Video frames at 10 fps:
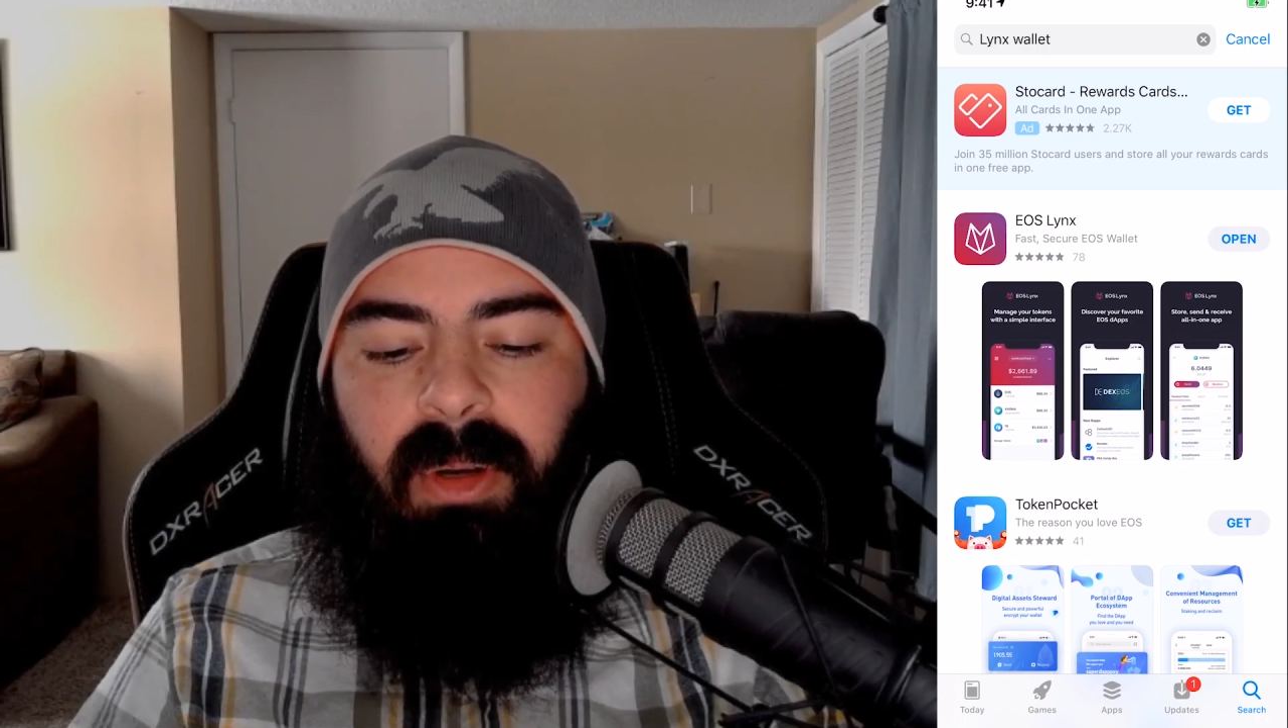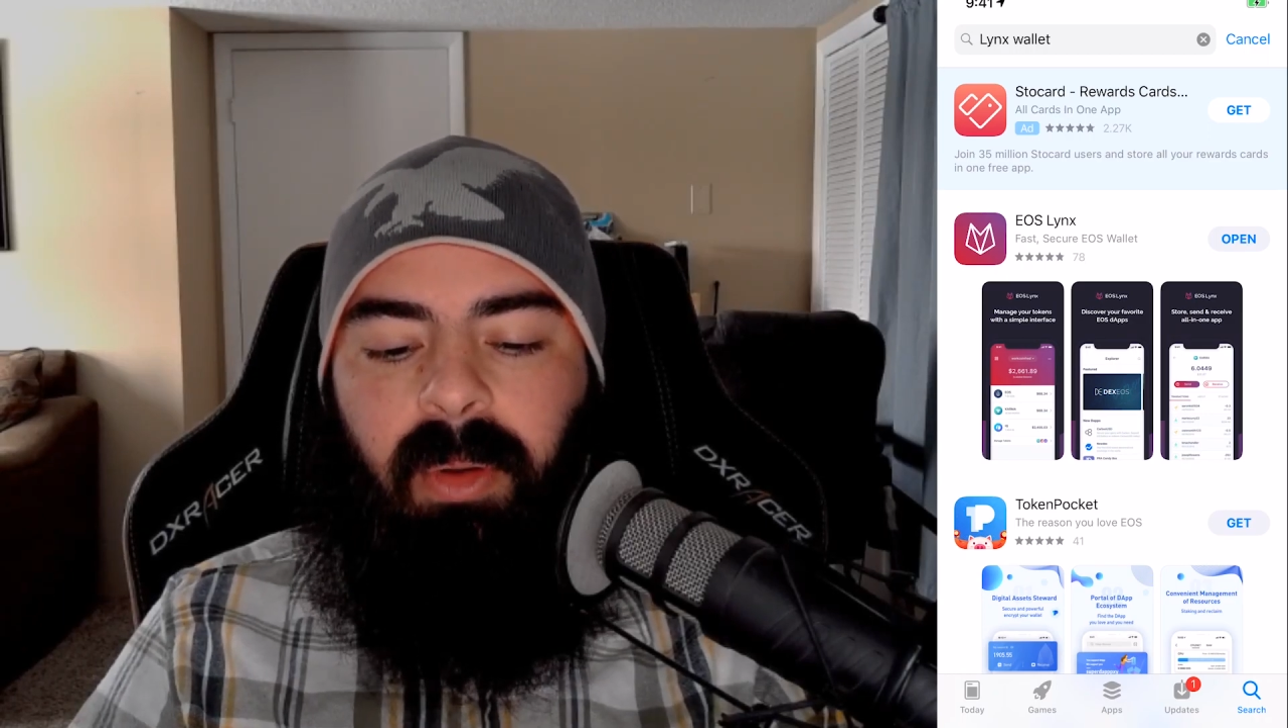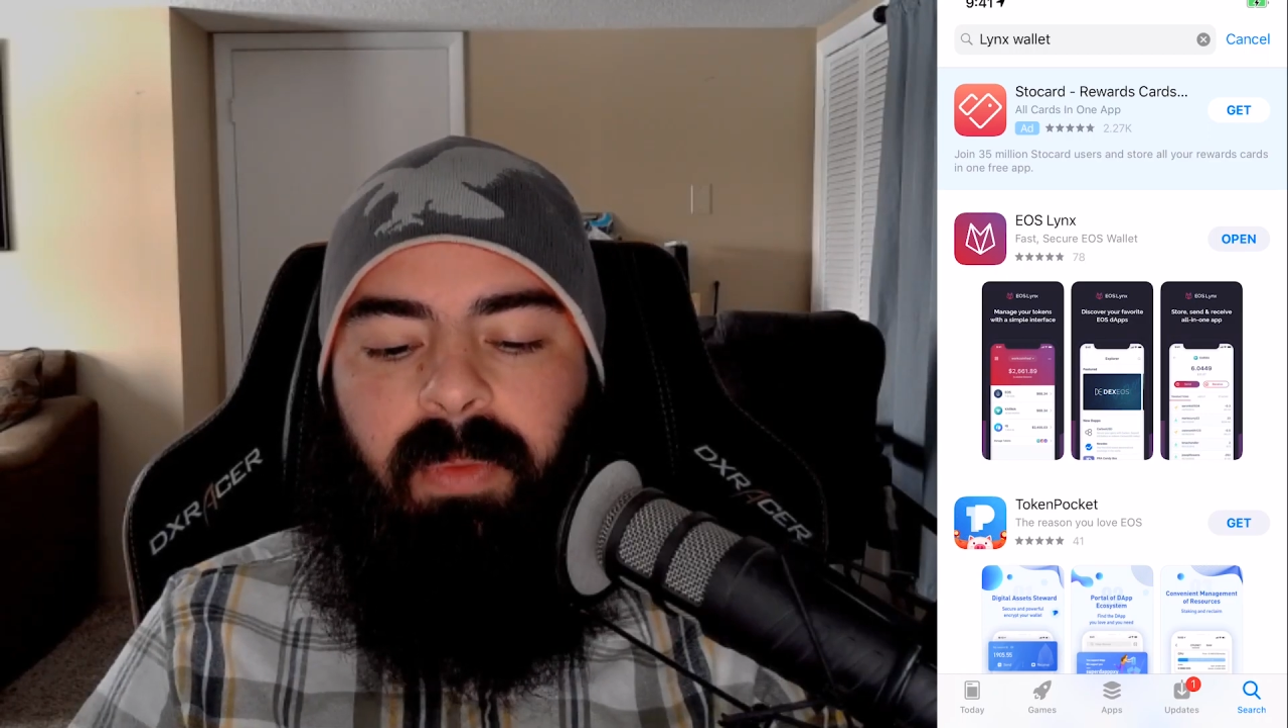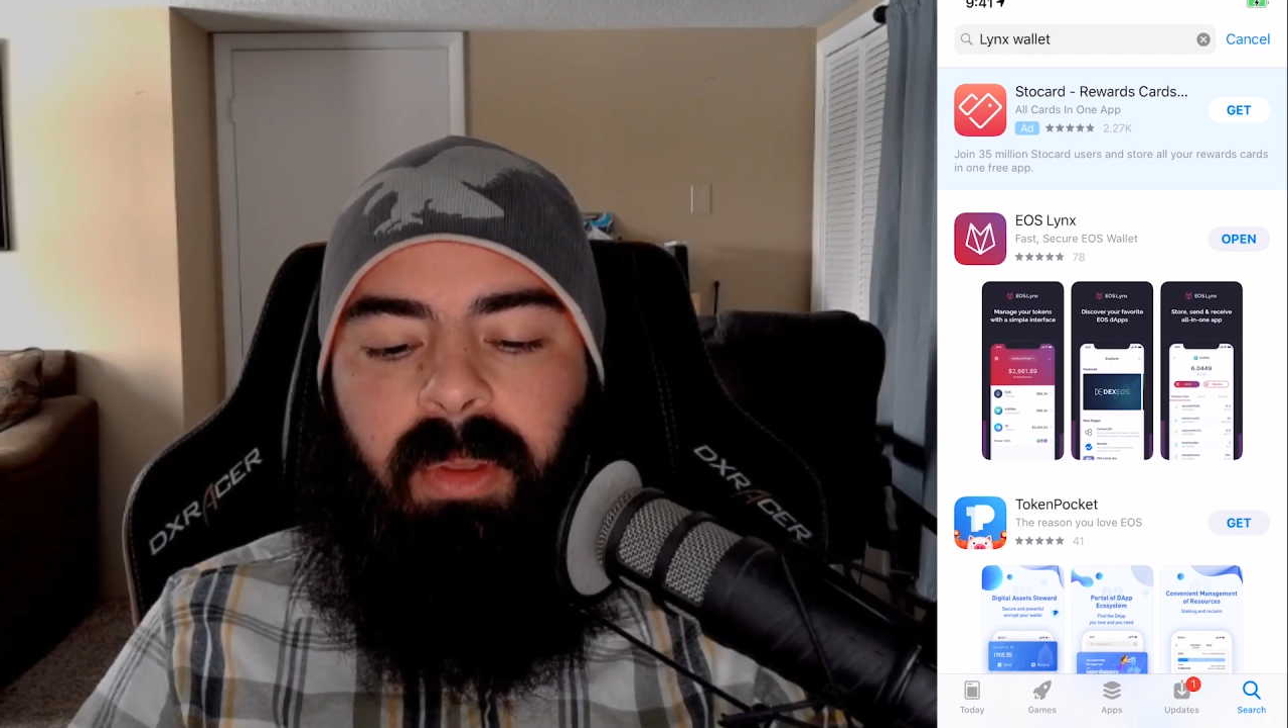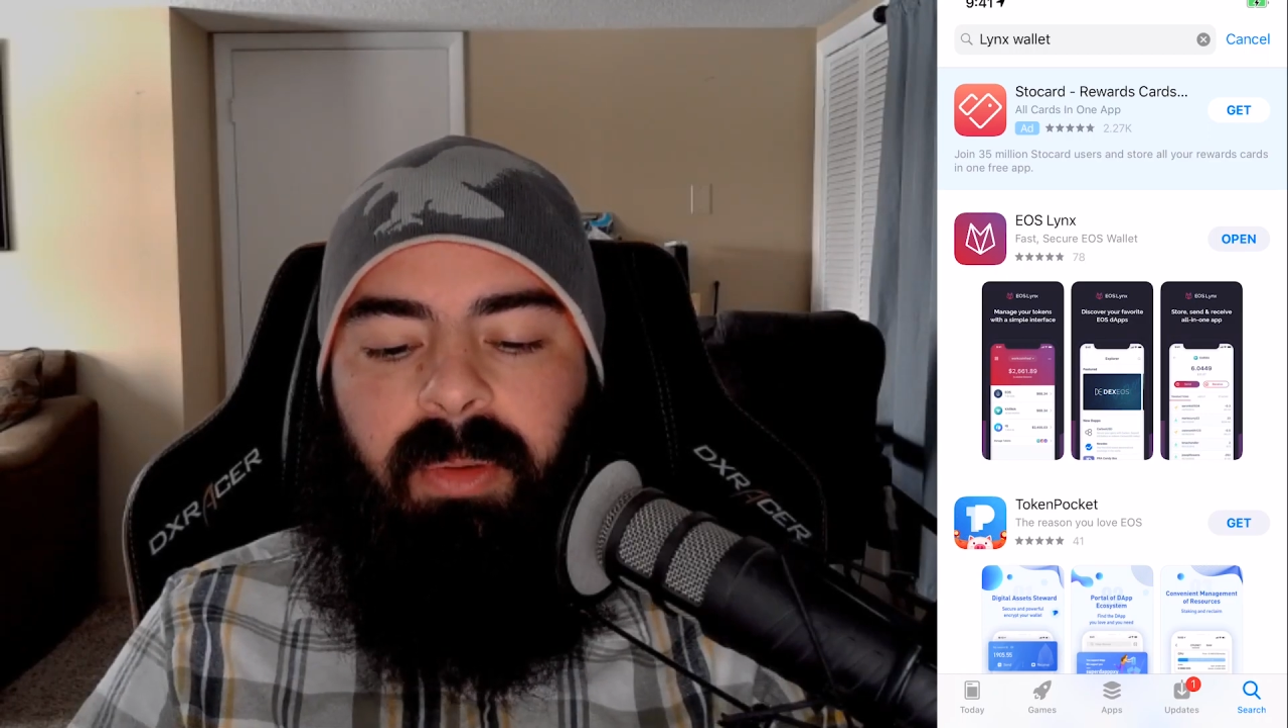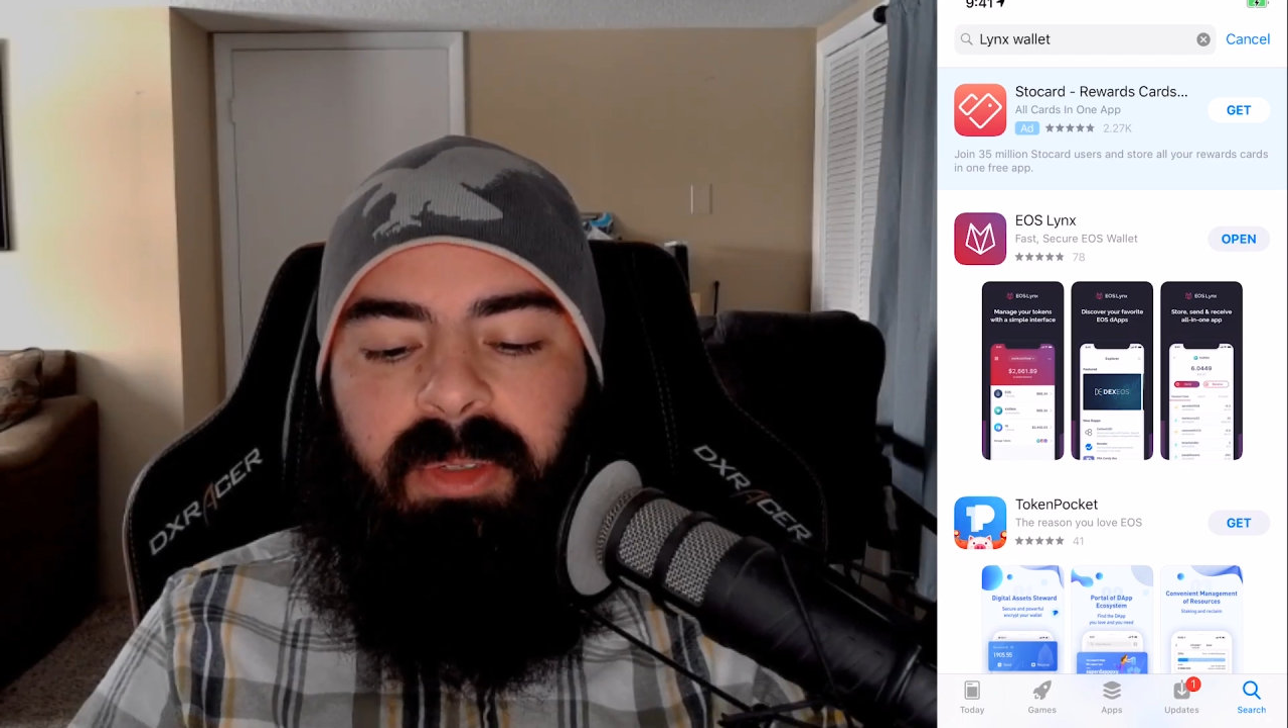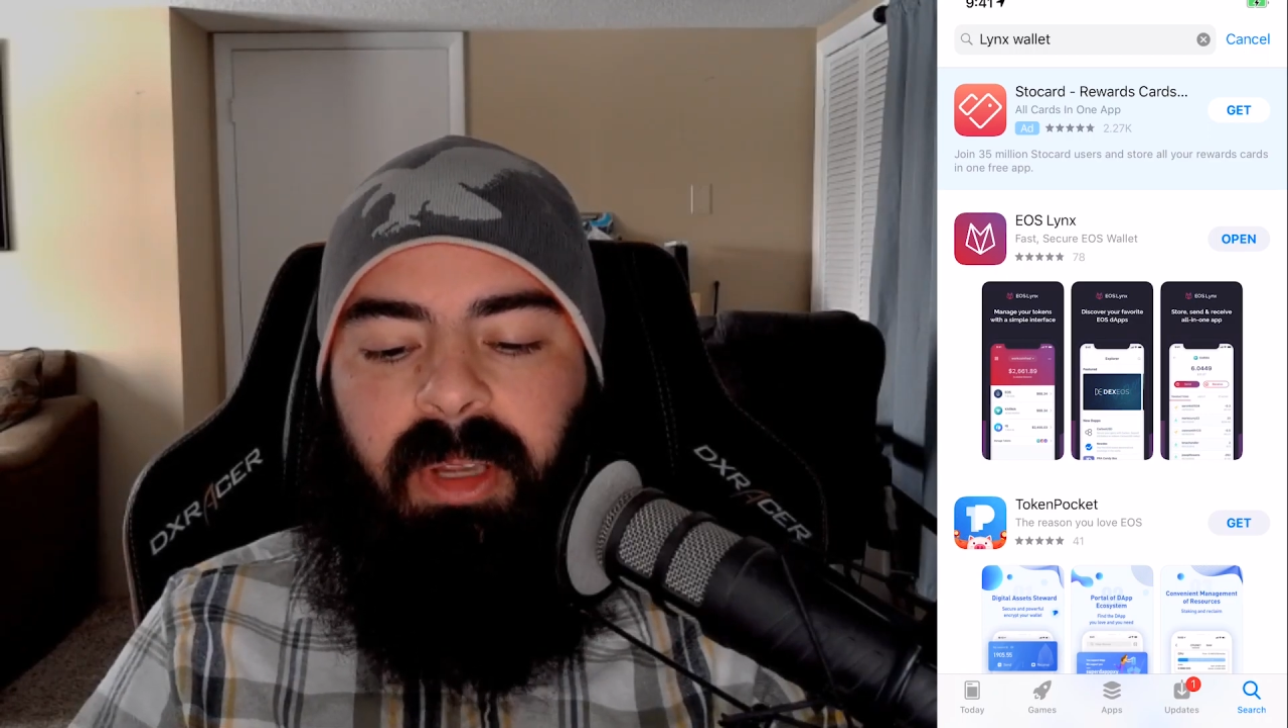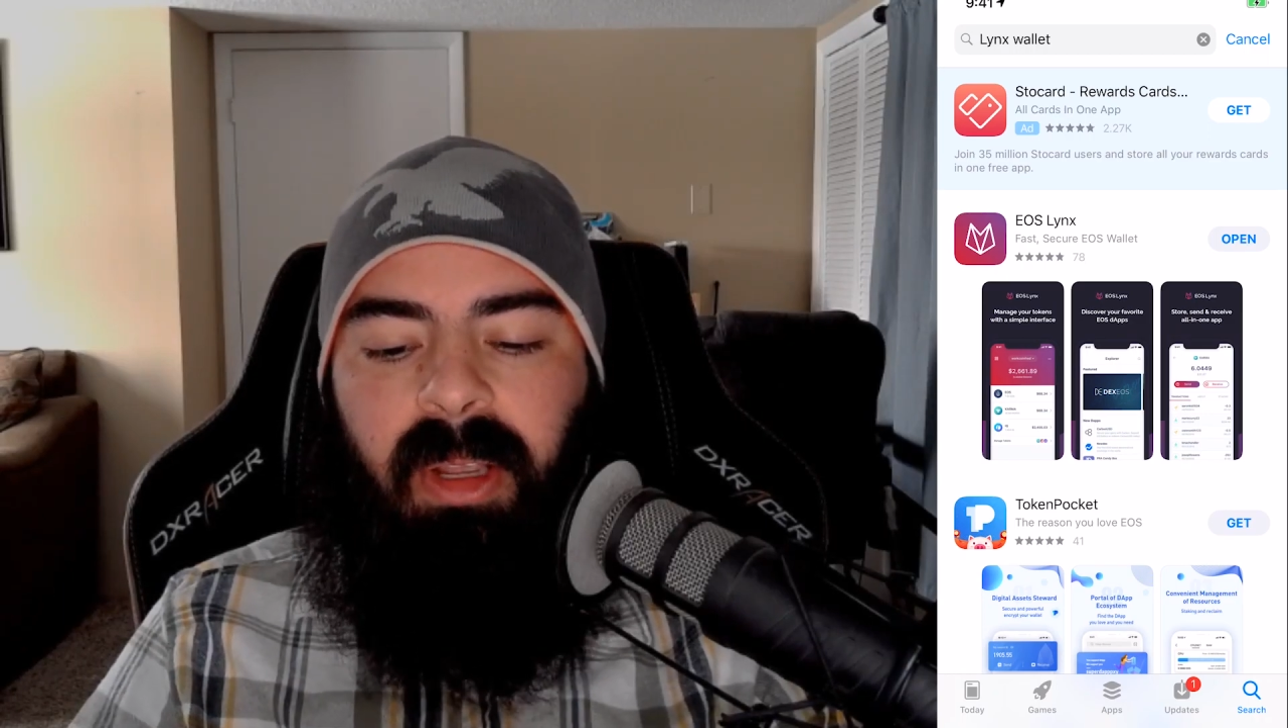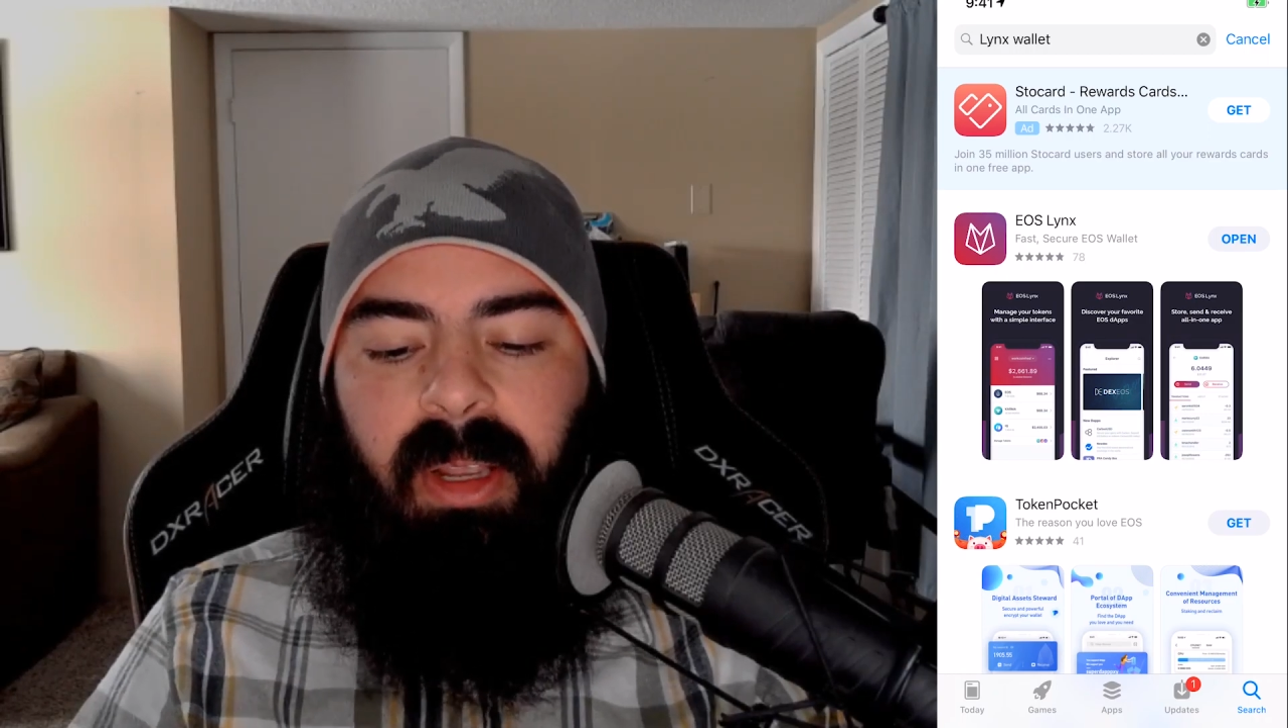reviews